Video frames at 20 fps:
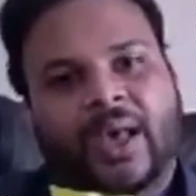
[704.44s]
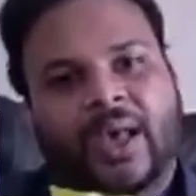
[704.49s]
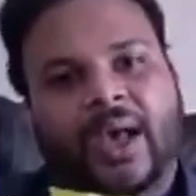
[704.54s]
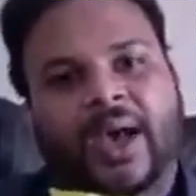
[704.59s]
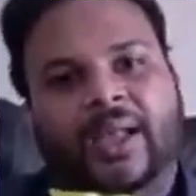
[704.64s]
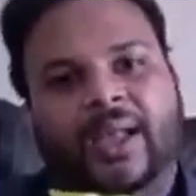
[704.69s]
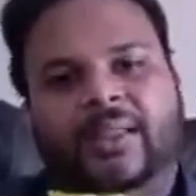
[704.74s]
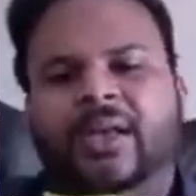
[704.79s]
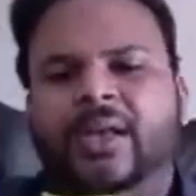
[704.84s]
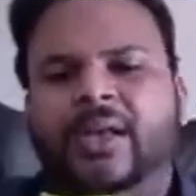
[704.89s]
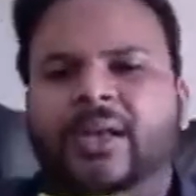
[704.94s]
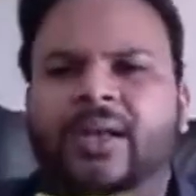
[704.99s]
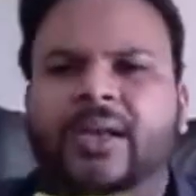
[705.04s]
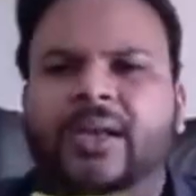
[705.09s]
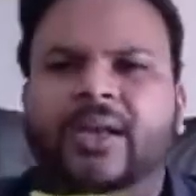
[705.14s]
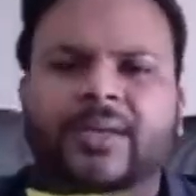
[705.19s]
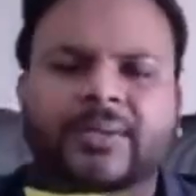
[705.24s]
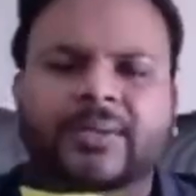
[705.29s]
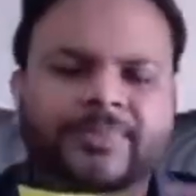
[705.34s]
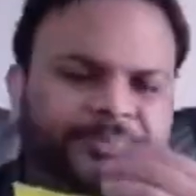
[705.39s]

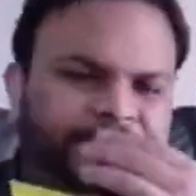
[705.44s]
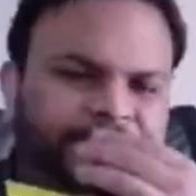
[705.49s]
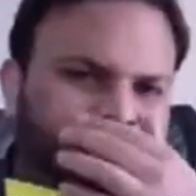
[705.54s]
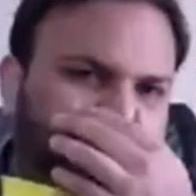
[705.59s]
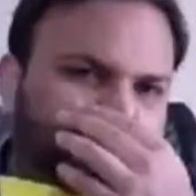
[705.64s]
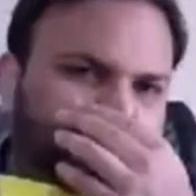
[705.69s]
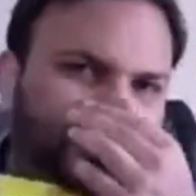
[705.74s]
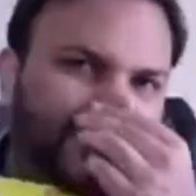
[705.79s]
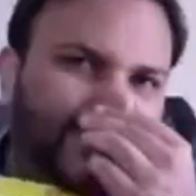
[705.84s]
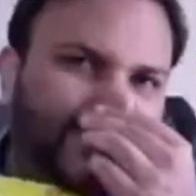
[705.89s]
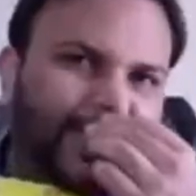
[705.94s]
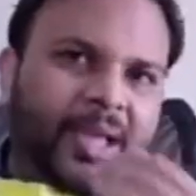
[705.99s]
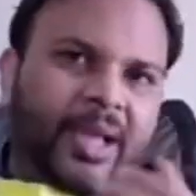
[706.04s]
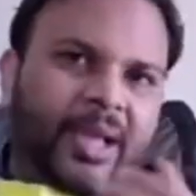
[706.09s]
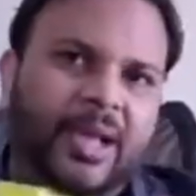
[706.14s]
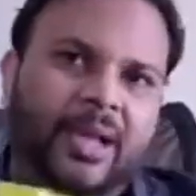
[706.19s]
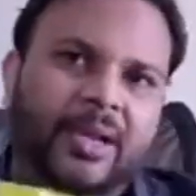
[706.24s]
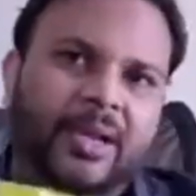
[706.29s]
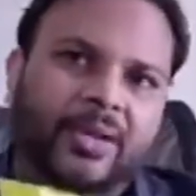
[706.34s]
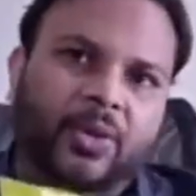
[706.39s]
Other
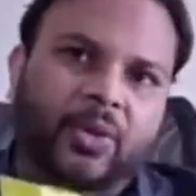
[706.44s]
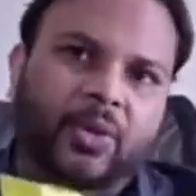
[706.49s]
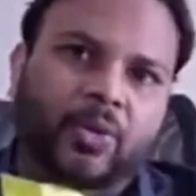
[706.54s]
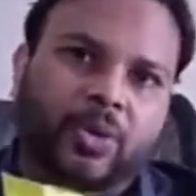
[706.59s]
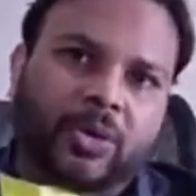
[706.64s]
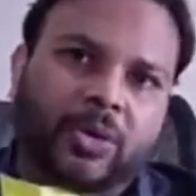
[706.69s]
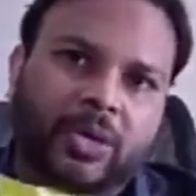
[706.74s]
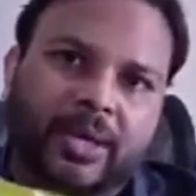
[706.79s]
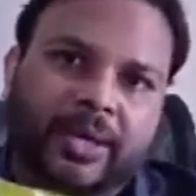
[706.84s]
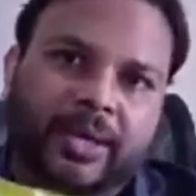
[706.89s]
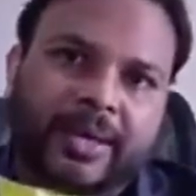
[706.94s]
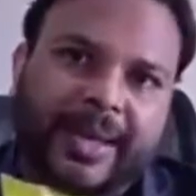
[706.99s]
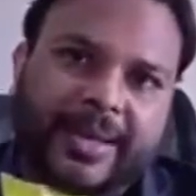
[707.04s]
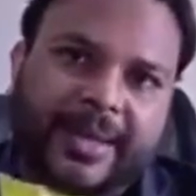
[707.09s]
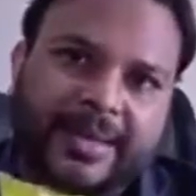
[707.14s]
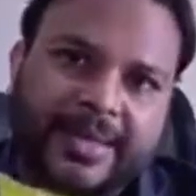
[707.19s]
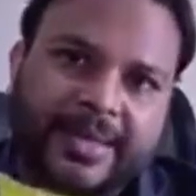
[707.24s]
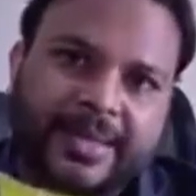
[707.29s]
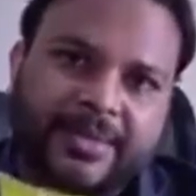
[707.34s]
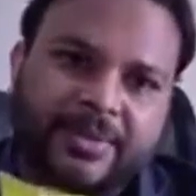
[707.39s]
new
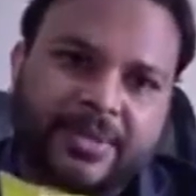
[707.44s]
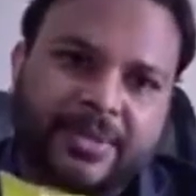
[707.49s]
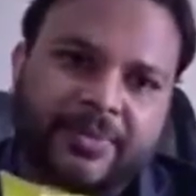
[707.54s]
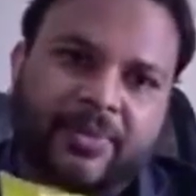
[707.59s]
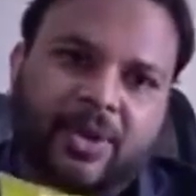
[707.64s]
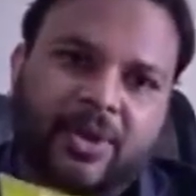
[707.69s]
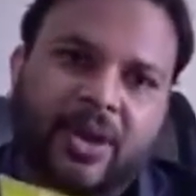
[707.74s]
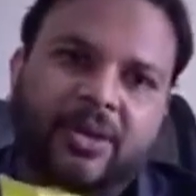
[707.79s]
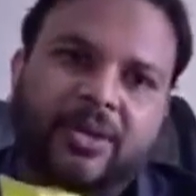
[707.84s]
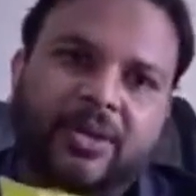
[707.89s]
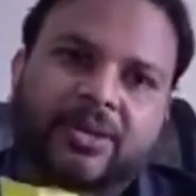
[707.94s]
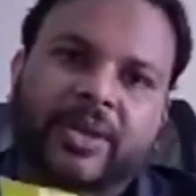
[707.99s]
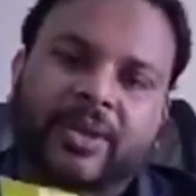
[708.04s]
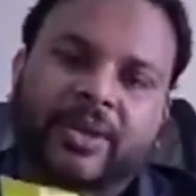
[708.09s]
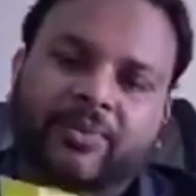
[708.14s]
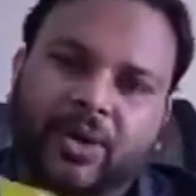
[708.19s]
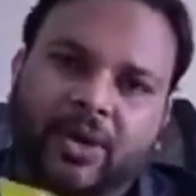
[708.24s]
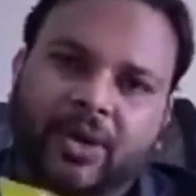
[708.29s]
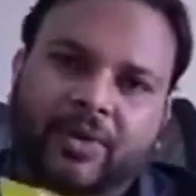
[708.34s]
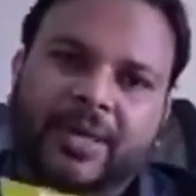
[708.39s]
techniques which have now
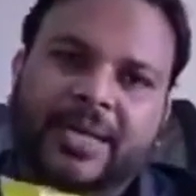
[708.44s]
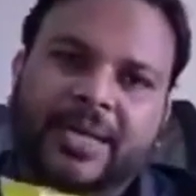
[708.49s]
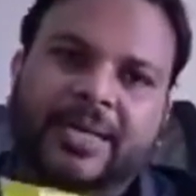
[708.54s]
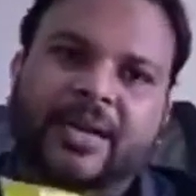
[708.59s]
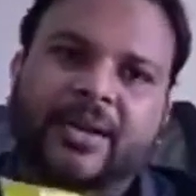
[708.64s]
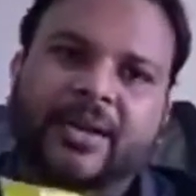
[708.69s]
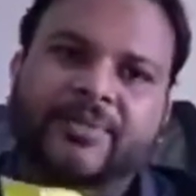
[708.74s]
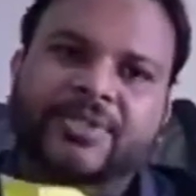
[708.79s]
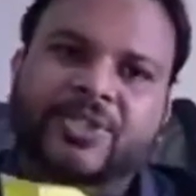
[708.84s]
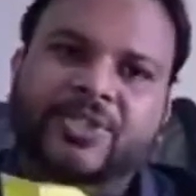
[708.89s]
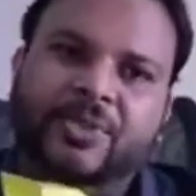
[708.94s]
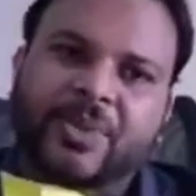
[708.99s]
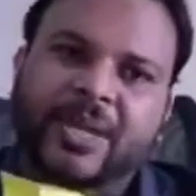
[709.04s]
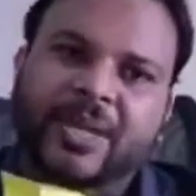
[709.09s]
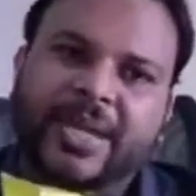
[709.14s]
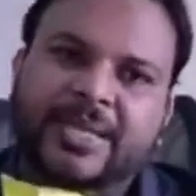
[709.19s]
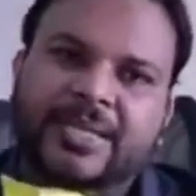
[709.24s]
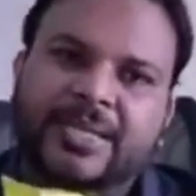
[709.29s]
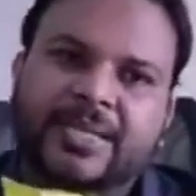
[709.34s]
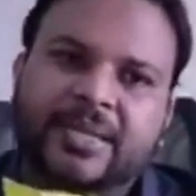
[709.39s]
evolved are nerve
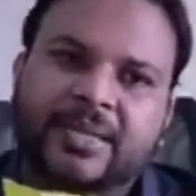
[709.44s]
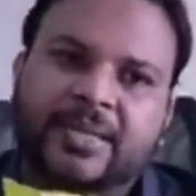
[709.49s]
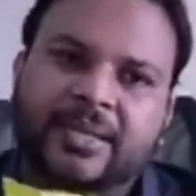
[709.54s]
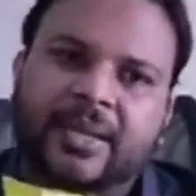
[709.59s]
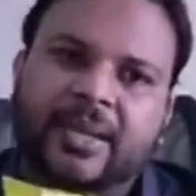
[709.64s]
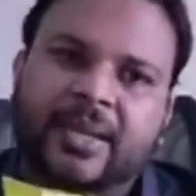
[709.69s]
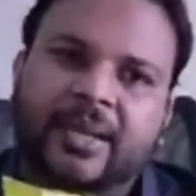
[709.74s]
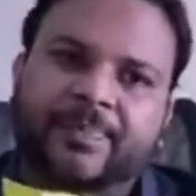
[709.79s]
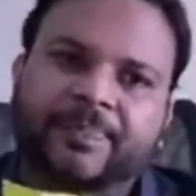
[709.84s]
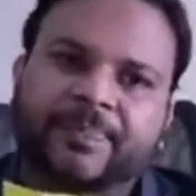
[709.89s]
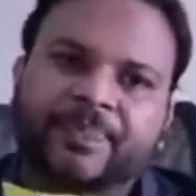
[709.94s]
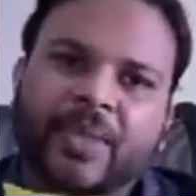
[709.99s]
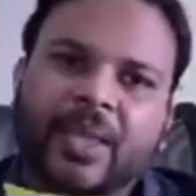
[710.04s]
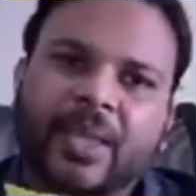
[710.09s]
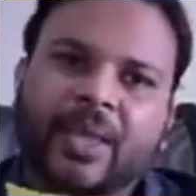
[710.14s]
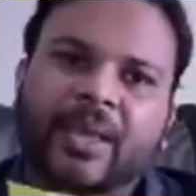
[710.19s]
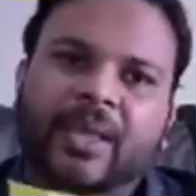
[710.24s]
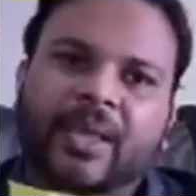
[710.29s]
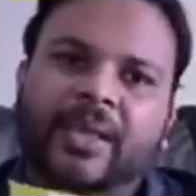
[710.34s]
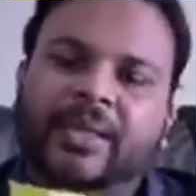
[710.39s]
stimulation.
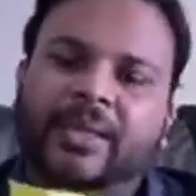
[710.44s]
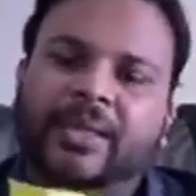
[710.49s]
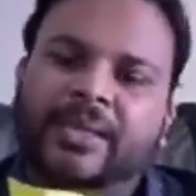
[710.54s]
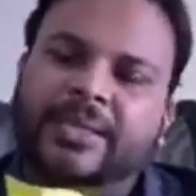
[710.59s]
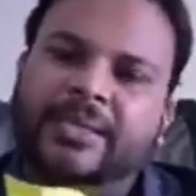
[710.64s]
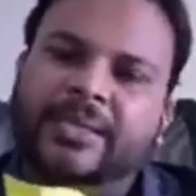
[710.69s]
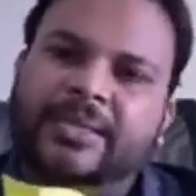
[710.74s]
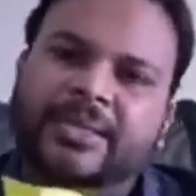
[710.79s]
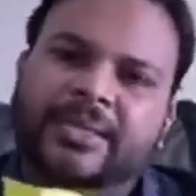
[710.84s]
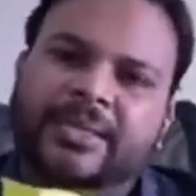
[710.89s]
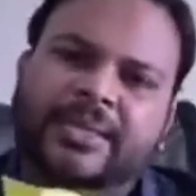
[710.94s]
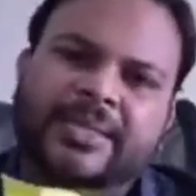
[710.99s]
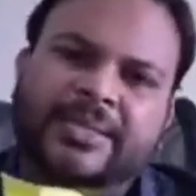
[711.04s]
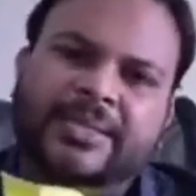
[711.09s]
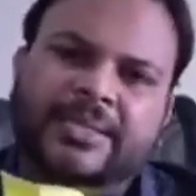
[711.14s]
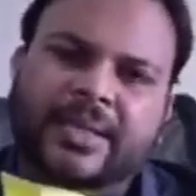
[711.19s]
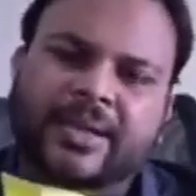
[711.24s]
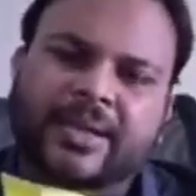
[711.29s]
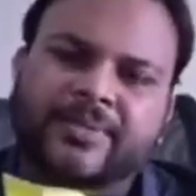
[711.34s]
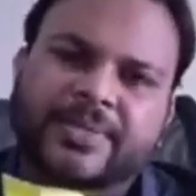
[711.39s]

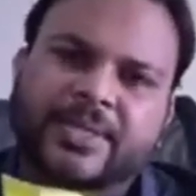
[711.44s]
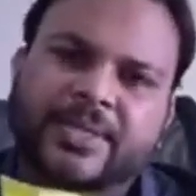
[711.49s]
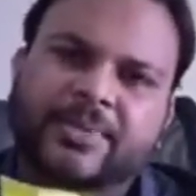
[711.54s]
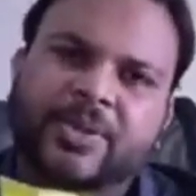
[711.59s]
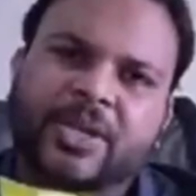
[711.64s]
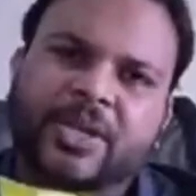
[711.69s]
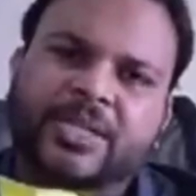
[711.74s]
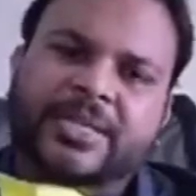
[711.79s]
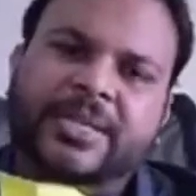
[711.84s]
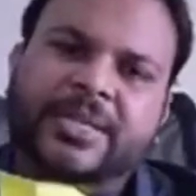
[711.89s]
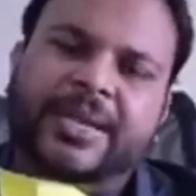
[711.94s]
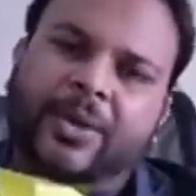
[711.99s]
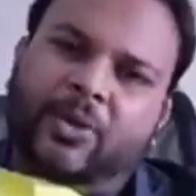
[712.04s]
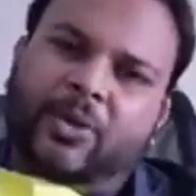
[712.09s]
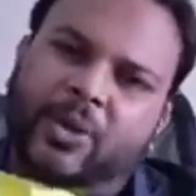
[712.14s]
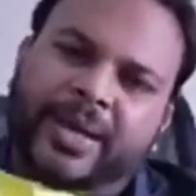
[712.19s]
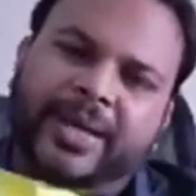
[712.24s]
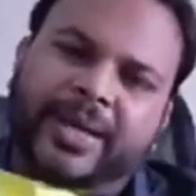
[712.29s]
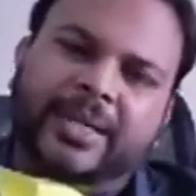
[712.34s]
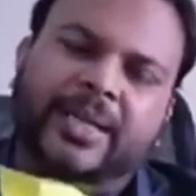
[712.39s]
These nerve stimulation
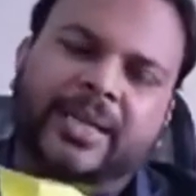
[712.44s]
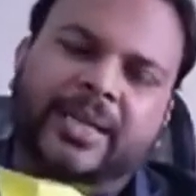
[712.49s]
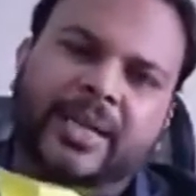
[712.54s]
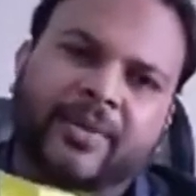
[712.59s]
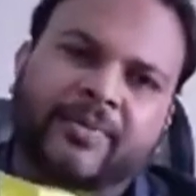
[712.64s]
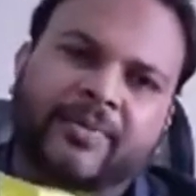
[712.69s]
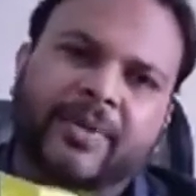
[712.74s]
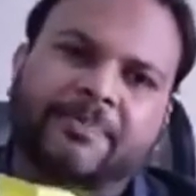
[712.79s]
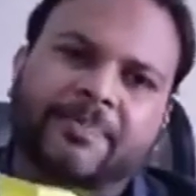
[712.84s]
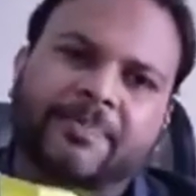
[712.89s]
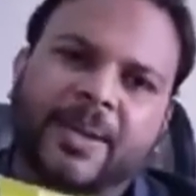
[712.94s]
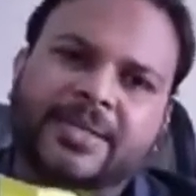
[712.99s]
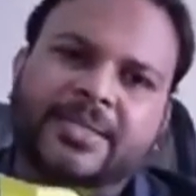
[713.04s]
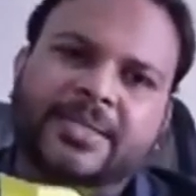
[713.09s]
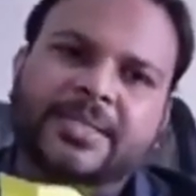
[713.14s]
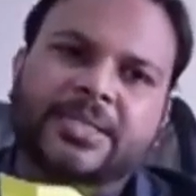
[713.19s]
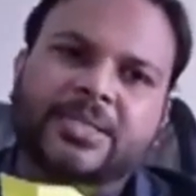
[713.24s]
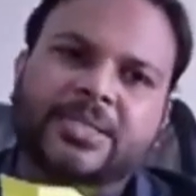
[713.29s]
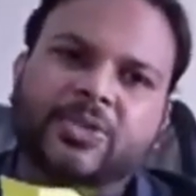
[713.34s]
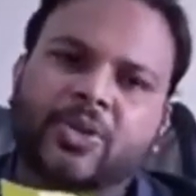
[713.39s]
regulate the nerve
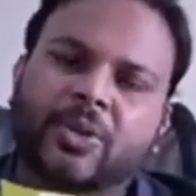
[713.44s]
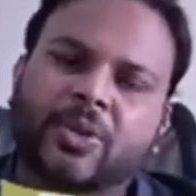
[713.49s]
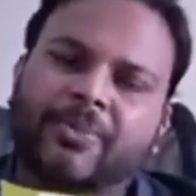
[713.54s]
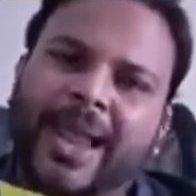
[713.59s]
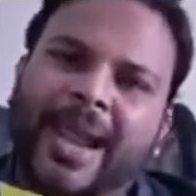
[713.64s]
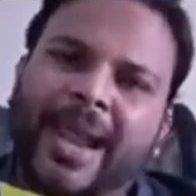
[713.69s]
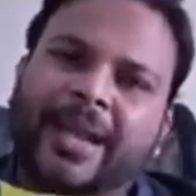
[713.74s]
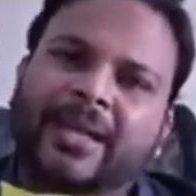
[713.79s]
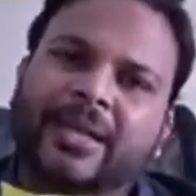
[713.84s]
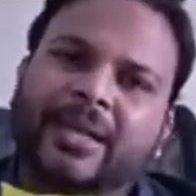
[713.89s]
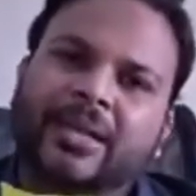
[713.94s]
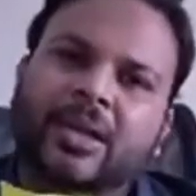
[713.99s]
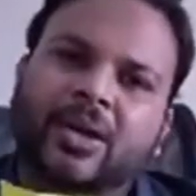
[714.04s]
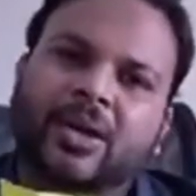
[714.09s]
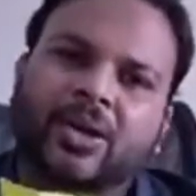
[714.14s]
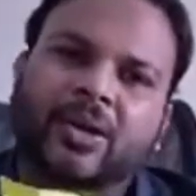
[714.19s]
impulses to your bladder,